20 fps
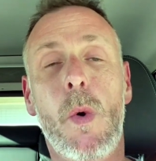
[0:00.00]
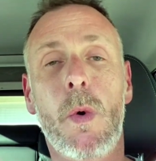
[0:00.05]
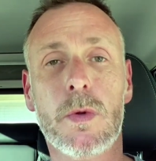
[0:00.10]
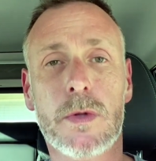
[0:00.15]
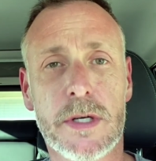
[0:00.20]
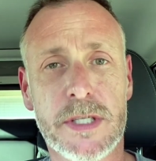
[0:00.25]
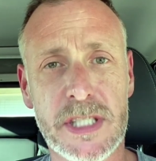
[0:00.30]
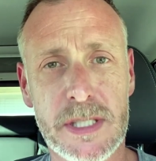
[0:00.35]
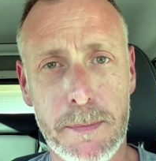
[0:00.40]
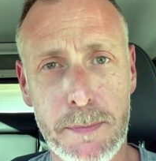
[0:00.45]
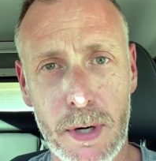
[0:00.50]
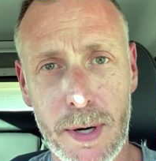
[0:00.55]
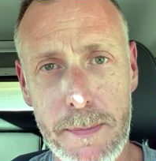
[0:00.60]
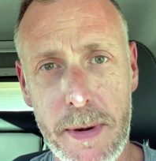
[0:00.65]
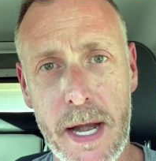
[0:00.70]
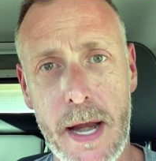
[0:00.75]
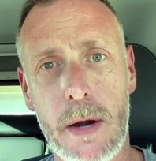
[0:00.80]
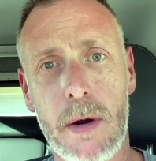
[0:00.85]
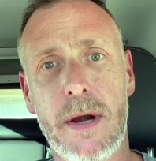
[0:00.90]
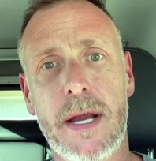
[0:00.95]
older
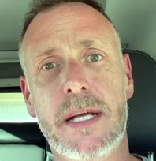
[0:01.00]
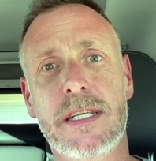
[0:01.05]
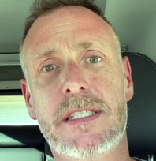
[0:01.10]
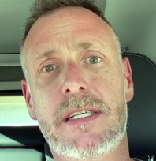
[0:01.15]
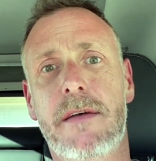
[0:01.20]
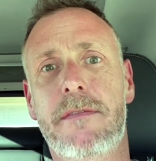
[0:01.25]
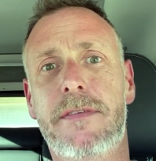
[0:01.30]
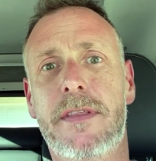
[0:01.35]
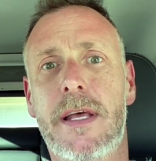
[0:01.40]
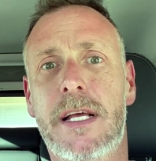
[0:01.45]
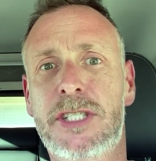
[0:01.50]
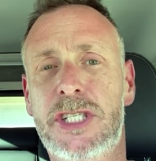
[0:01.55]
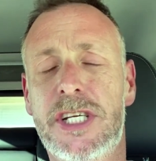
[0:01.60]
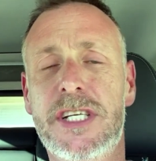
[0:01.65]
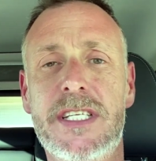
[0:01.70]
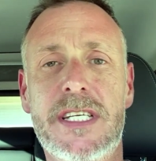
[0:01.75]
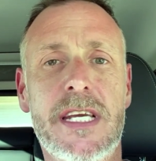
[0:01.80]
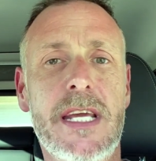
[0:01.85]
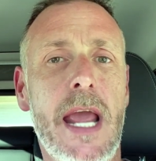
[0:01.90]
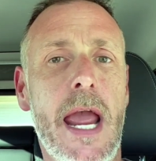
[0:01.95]
suburban areas of the
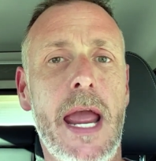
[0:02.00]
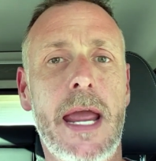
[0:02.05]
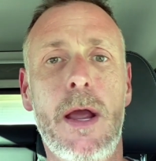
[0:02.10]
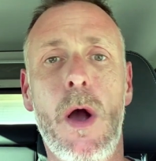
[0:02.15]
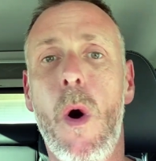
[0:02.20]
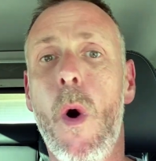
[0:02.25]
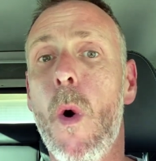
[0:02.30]
GTA,